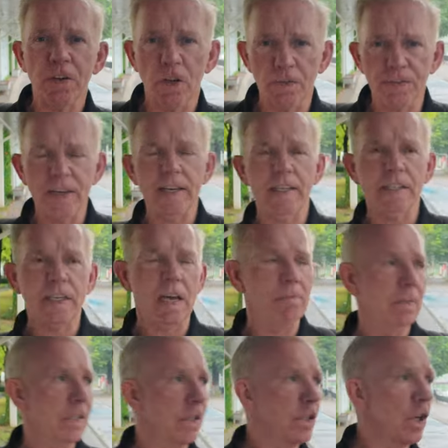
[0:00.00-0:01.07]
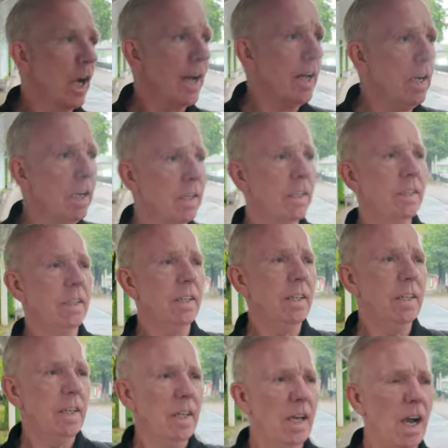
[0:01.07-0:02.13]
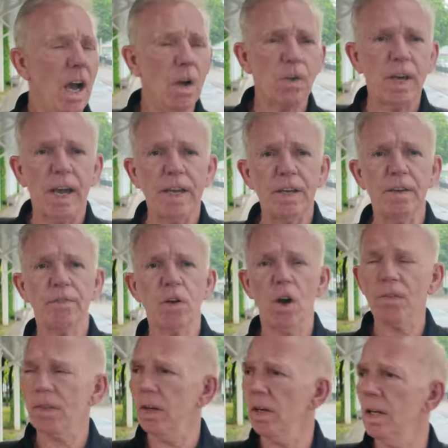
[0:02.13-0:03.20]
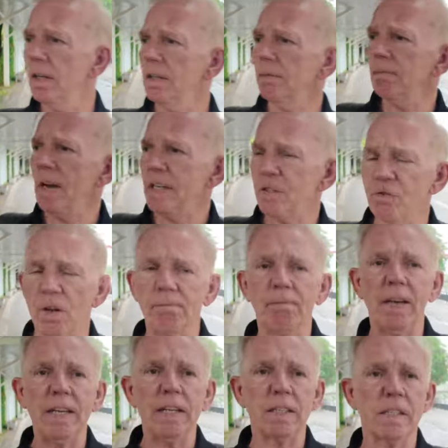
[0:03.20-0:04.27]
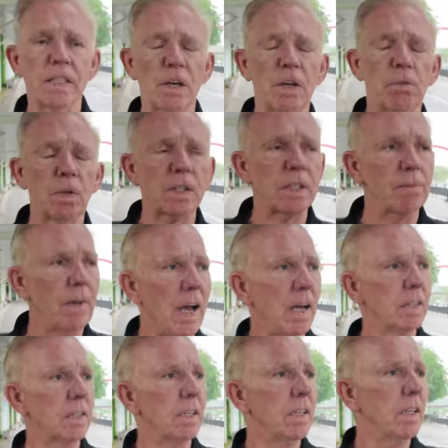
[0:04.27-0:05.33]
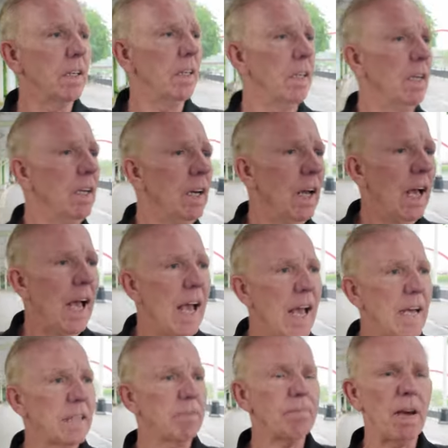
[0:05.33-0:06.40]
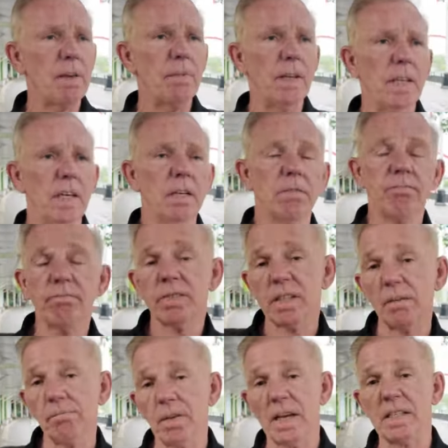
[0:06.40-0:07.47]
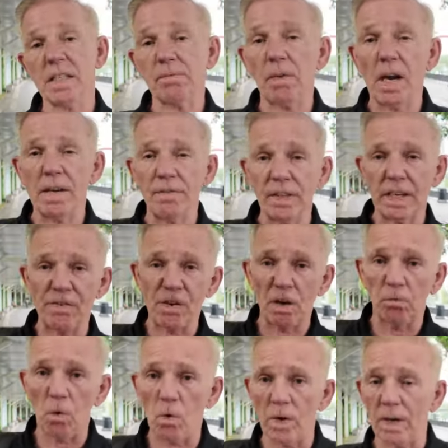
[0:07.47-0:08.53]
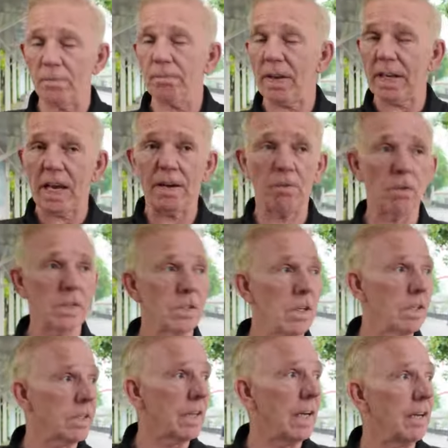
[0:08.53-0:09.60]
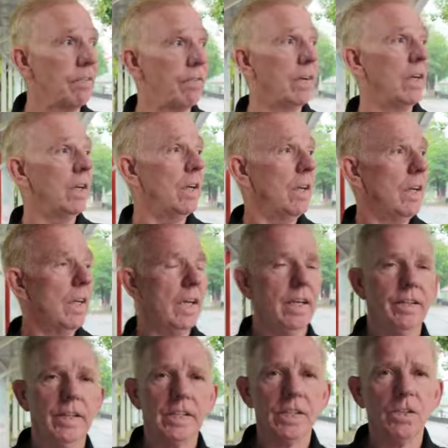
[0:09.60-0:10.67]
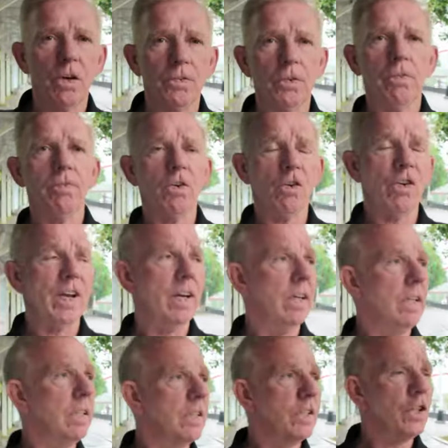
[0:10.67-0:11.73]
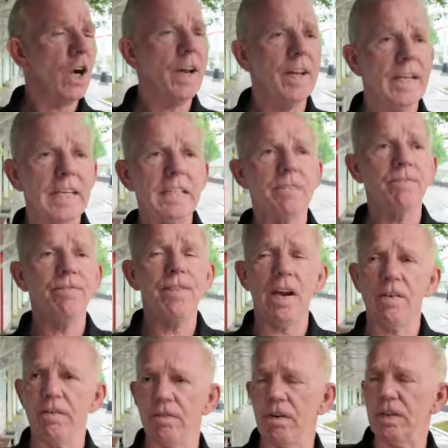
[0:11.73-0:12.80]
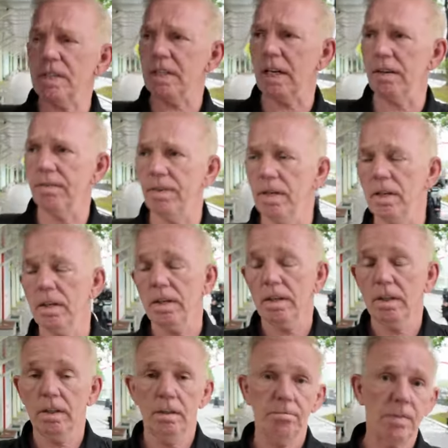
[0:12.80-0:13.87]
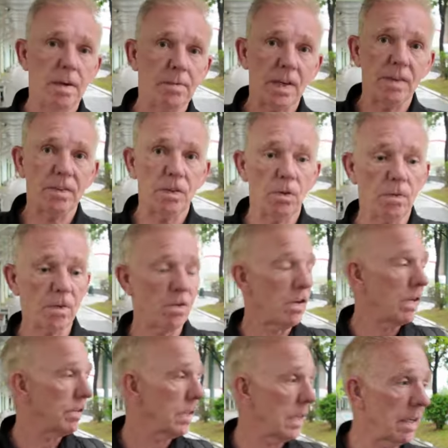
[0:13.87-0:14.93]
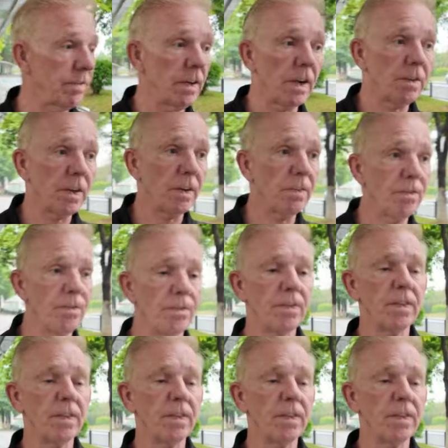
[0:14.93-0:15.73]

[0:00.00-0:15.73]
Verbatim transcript: and you're thinking of coming to China, okay, you've got the mainstream media to tell you what it's about, and maybe some places might even give you a warning, be careful, it's not safe. This is not North Korea. China is very, very safe. Maybe even North Korea is safe, I don't know.